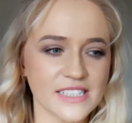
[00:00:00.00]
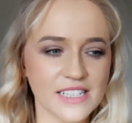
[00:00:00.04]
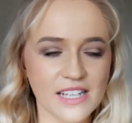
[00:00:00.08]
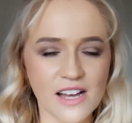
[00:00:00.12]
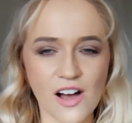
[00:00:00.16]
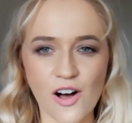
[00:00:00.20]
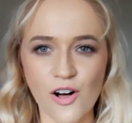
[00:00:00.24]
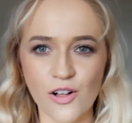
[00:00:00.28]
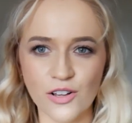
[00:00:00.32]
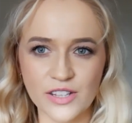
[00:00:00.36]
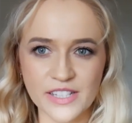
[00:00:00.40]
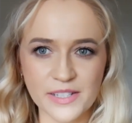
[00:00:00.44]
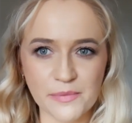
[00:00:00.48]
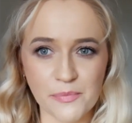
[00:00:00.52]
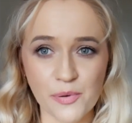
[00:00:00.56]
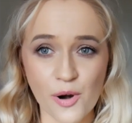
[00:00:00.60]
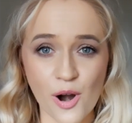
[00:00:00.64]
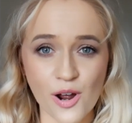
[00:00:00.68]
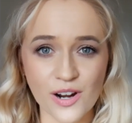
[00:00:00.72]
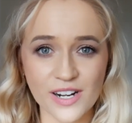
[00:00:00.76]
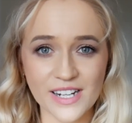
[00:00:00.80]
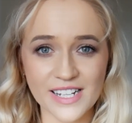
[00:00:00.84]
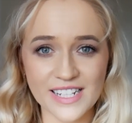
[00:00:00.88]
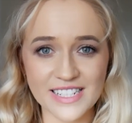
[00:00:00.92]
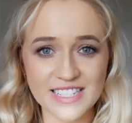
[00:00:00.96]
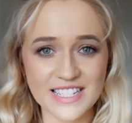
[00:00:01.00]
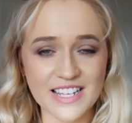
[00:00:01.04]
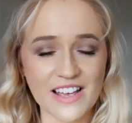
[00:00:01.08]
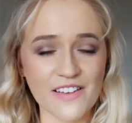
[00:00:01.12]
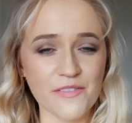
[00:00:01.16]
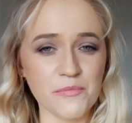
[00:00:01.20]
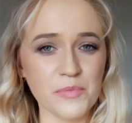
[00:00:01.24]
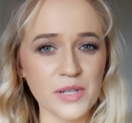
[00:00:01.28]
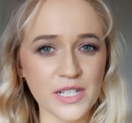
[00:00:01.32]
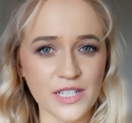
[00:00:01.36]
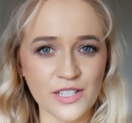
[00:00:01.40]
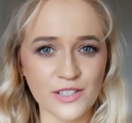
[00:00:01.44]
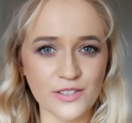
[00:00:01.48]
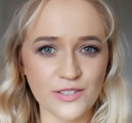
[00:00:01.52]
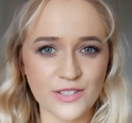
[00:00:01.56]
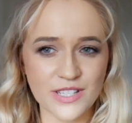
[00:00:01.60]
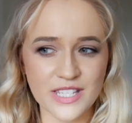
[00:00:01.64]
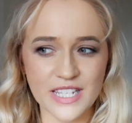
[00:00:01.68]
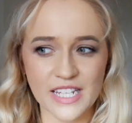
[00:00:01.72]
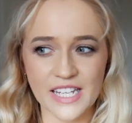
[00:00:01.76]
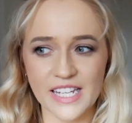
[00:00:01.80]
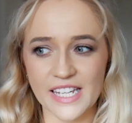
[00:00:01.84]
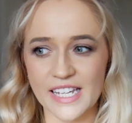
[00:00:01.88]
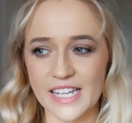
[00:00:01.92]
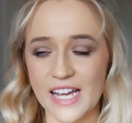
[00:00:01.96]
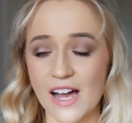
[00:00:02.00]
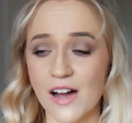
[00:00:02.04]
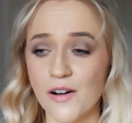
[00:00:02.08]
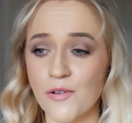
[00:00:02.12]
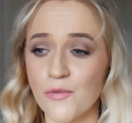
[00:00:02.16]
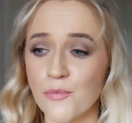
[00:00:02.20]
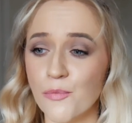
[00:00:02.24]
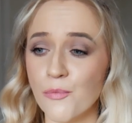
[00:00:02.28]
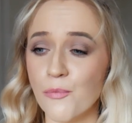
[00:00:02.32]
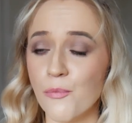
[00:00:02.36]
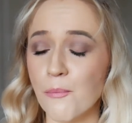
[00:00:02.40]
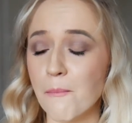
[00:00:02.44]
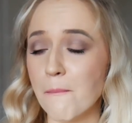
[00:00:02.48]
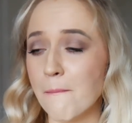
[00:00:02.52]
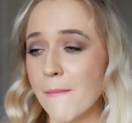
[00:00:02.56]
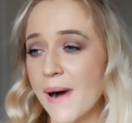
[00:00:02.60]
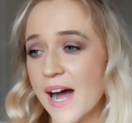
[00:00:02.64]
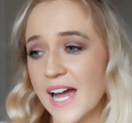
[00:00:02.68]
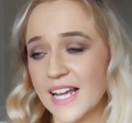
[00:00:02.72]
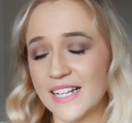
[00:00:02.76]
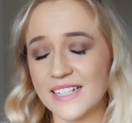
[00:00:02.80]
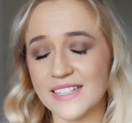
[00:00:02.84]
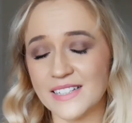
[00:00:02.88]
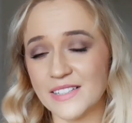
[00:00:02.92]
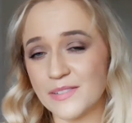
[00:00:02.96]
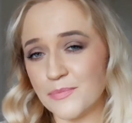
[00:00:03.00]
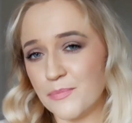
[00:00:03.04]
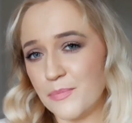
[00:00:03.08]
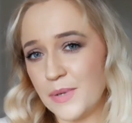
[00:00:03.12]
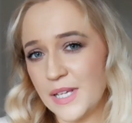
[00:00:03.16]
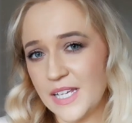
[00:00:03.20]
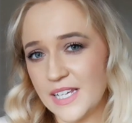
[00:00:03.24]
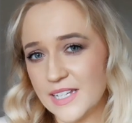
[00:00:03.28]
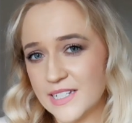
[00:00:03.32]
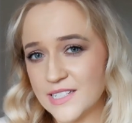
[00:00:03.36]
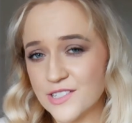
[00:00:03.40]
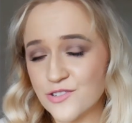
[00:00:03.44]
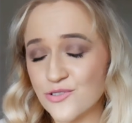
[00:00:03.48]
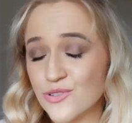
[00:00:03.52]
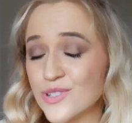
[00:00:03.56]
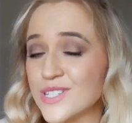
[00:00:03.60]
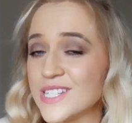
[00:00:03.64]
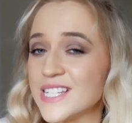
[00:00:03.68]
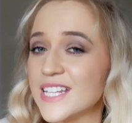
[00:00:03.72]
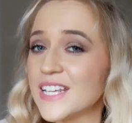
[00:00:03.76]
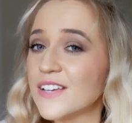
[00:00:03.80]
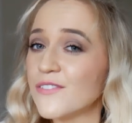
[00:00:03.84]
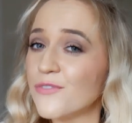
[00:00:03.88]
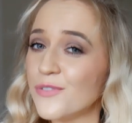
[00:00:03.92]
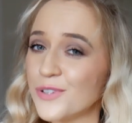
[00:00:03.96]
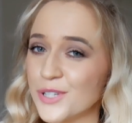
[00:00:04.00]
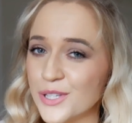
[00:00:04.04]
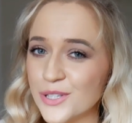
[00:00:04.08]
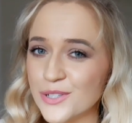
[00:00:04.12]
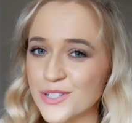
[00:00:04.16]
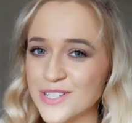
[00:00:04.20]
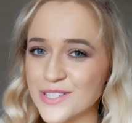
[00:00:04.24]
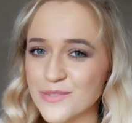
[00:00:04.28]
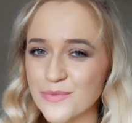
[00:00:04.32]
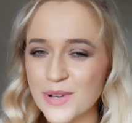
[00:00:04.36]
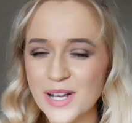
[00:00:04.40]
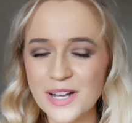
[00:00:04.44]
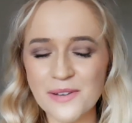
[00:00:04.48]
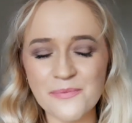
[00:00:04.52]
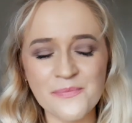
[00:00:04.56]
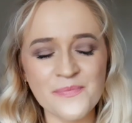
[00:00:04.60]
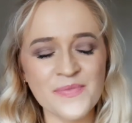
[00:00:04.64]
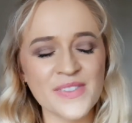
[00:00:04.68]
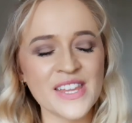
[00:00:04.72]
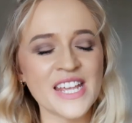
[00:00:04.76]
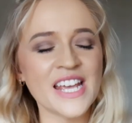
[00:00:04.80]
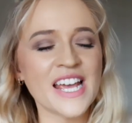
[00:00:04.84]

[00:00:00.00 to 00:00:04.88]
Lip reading: all the products I've been using might be interesting for you as well.